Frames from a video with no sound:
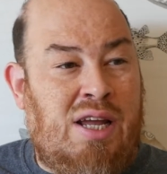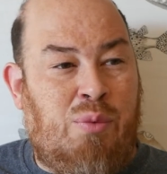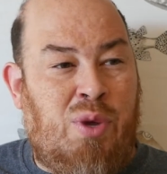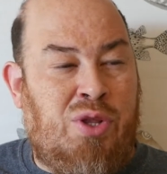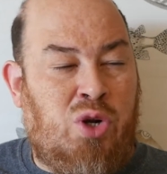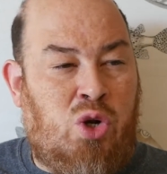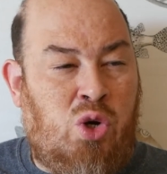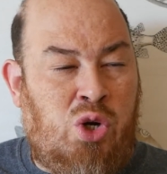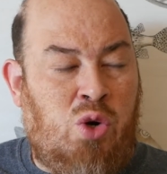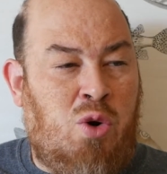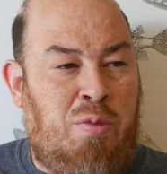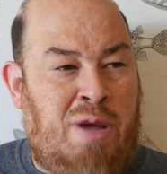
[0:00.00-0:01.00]
Whether good
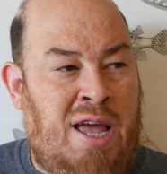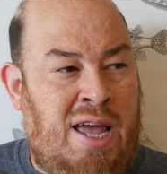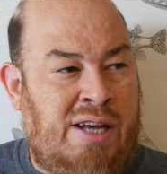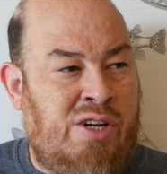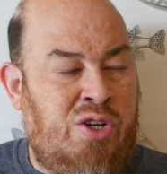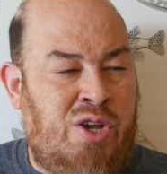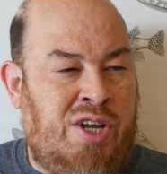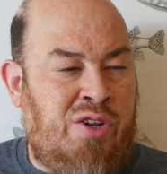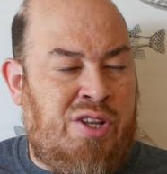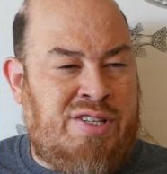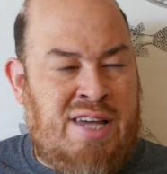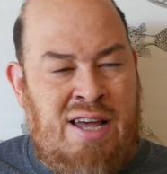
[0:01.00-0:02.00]
or bad, you know, you enter
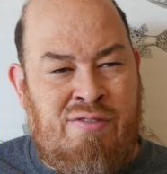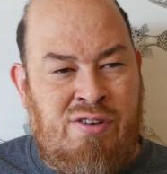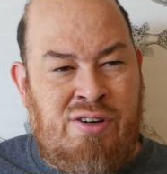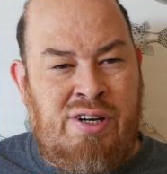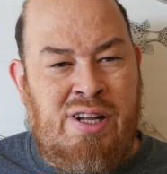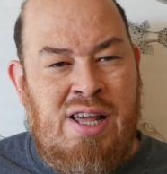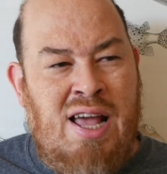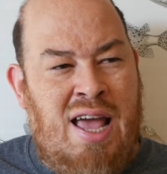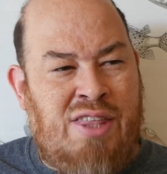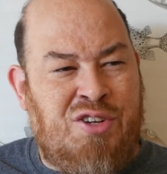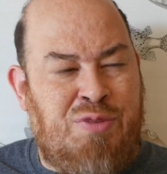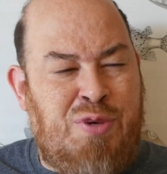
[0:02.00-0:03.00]
the tavern
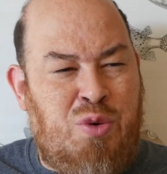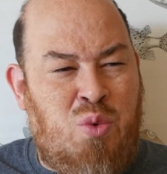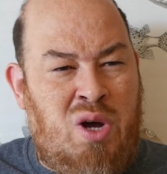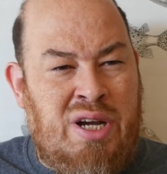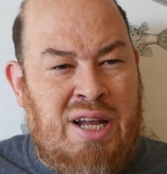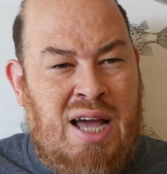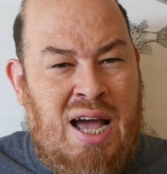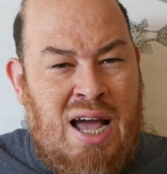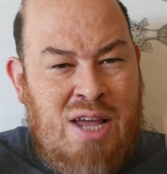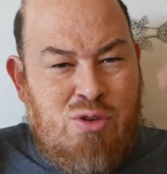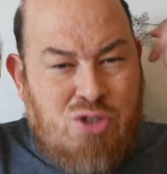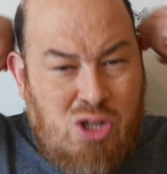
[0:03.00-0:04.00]
and there's gonna be one
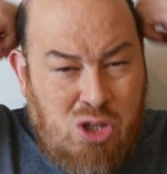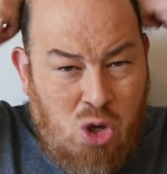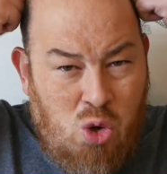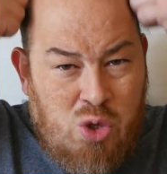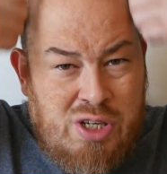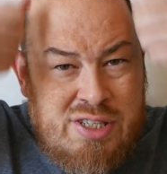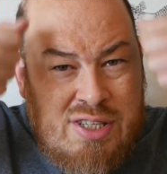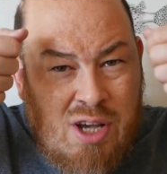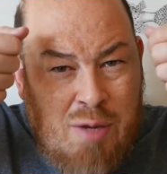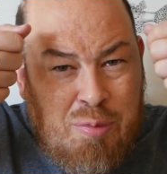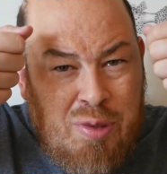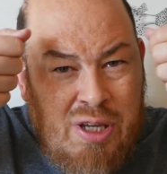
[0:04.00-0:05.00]
guy whose cloak is
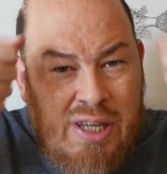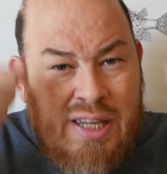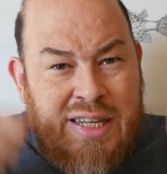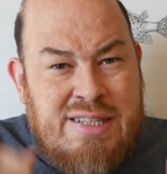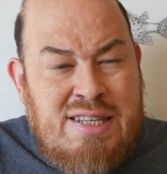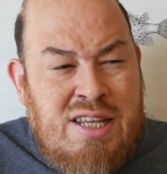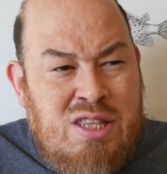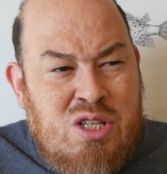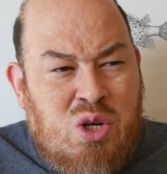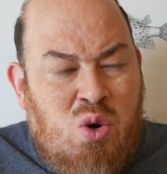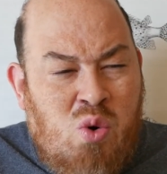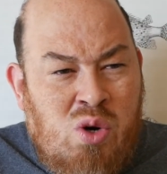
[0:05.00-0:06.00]
up, he's in the
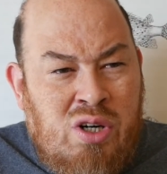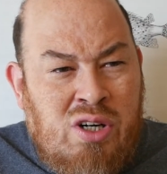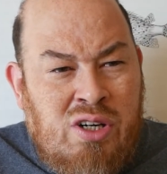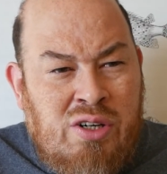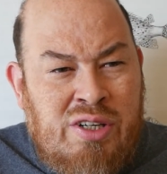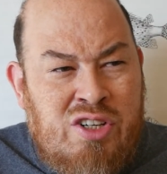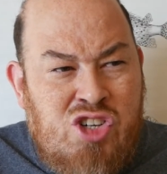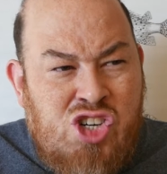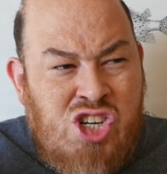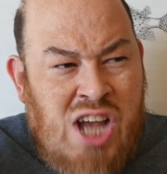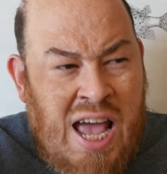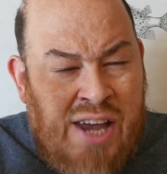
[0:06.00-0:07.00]
corner in
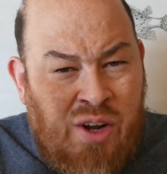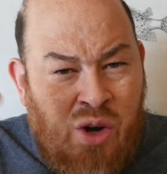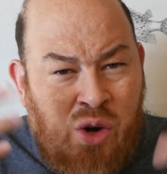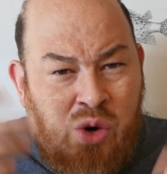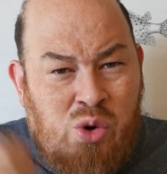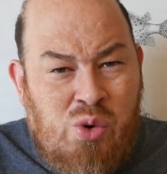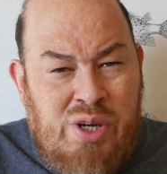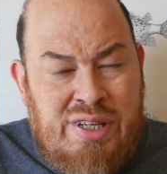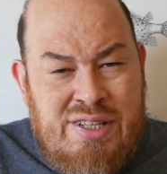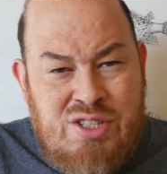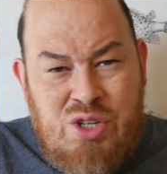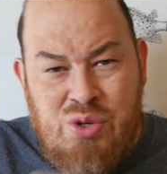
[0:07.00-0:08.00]
shadow and
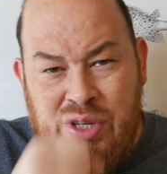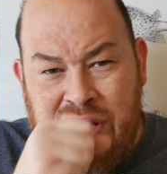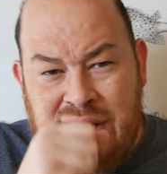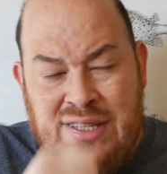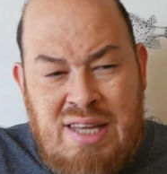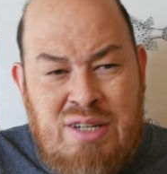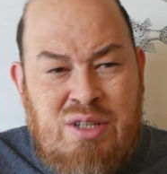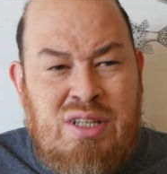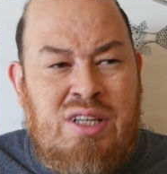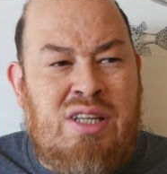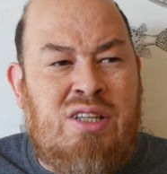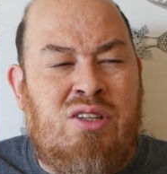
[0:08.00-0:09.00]
he's doing this.
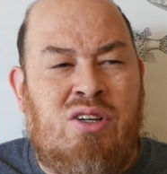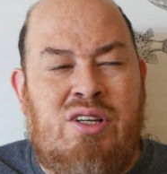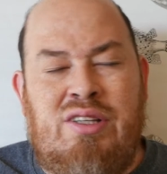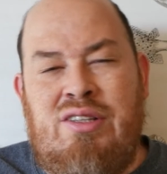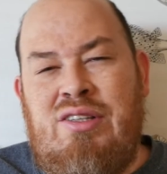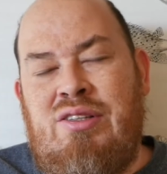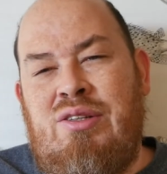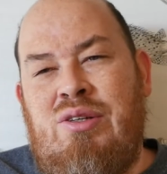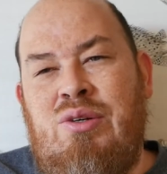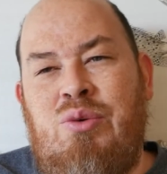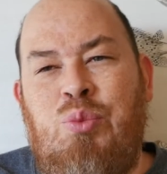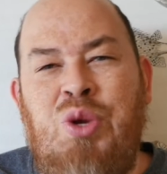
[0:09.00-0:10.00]
And look,
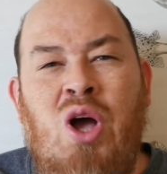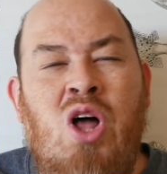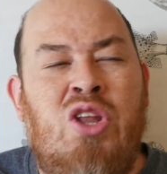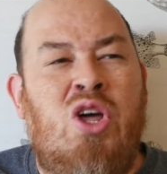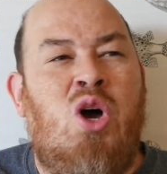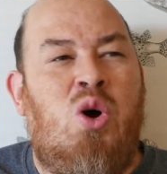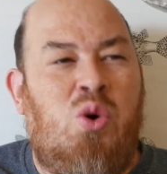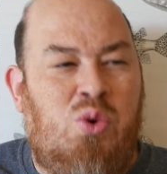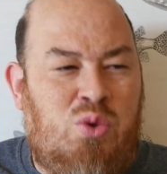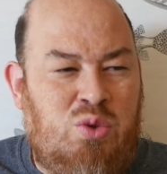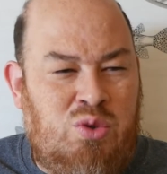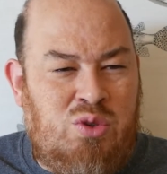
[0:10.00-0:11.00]
we all know